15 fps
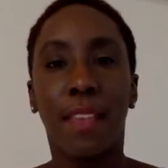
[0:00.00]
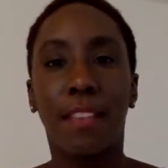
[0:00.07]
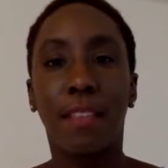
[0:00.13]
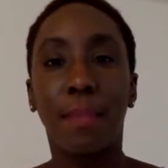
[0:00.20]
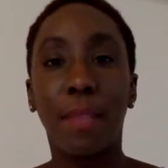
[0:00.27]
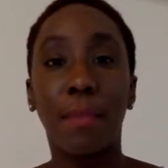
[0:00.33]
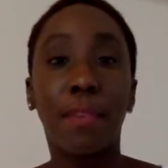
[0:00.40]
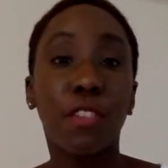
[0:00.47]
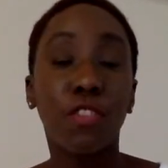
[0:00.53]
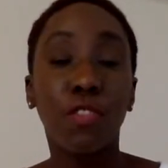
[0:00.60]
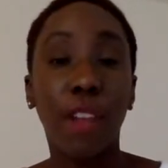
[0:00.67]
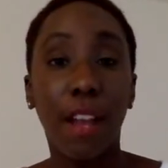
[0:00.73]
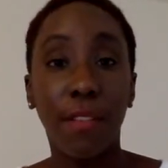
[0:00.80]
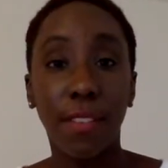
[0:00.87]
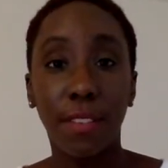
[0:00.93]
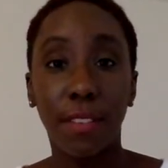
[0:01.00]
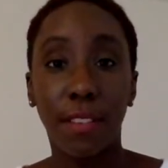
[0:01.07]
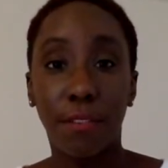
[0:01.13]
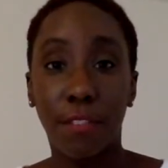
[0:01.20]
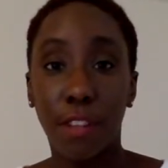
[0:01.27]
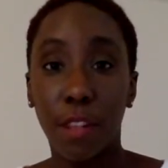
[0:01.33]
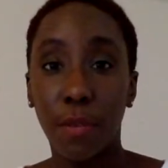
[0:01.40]
to be able to travel to
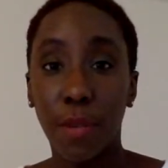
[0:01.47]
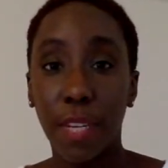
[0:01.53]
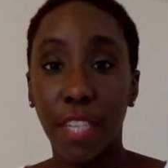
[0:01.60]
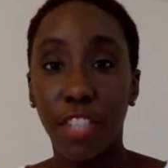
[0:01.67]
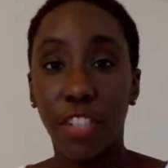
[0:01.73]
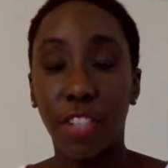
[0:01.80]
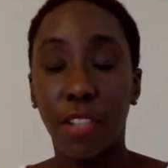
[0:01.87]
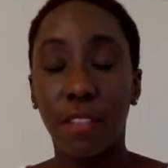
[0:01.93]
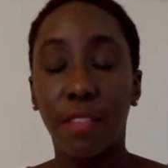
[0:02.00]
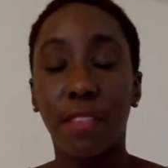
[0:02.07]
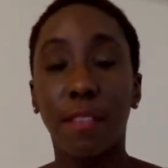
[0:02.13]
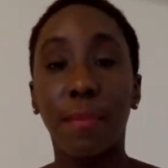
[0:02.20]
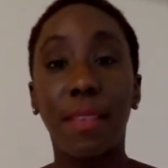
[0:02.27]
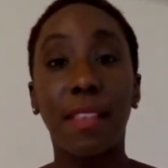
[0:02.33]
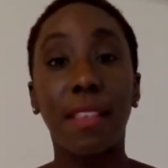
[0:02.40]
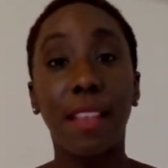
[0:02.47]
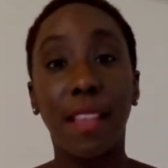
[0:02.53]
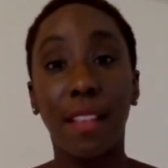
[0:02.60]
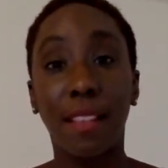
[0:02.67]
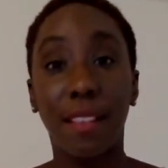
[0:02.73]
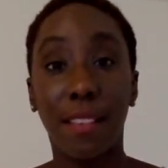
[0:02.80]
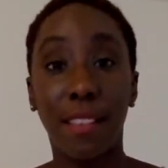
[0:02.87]
different locations, to be
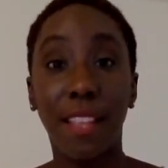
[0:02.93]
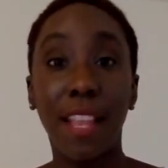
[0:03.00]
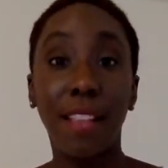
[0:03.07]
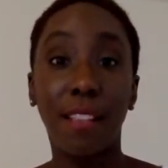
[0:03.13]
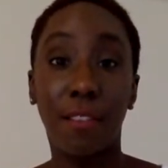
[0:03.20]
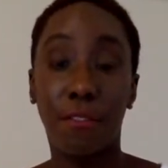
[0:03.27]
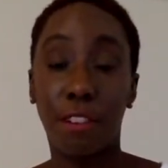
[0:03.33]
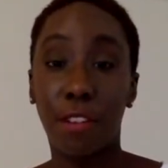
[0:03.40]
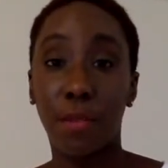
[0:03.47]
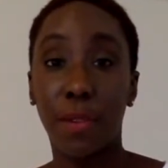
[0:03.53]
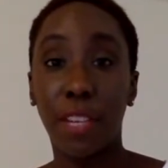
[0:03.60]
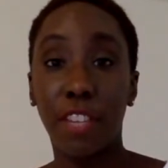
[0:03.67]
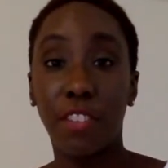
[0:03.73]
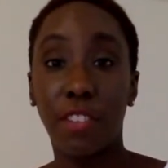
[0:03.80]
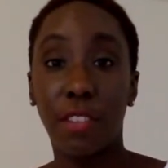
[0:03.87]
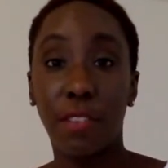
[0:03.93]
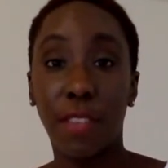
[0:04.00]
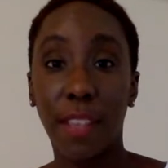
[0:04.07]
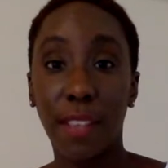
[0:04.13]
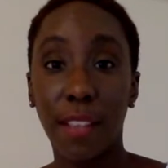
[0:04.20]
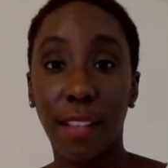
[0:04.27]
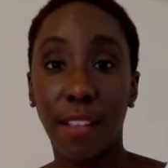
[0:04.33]
stay, to stay in different locations for
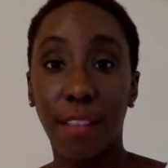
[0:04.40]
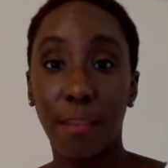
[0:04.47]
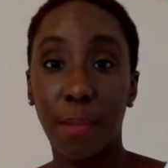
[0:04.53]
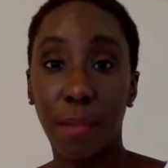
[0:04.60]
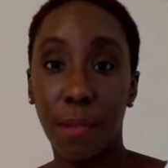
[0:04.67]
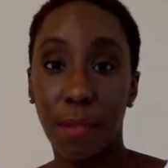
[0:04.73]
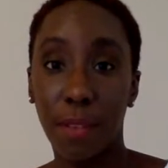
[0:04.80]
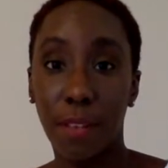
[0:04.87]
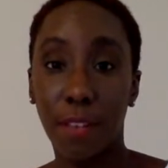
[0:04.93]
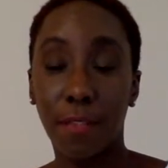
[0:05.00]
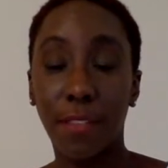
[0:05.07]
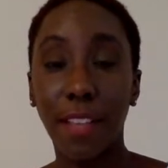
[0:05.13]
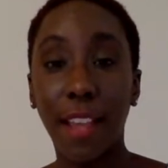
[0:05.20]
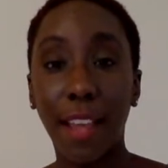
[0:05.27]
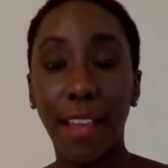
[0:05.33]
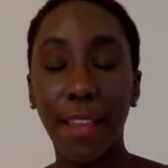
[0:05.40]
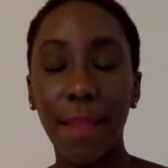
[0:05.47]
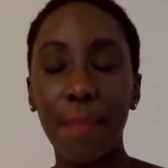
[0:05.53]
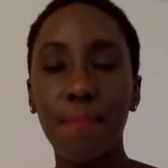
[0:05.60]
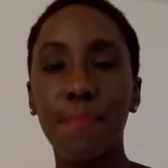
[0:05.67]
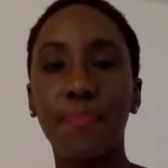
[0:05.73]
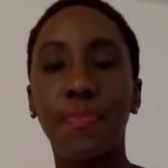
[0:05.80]
extended periods of
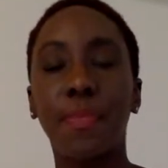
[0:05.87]
time.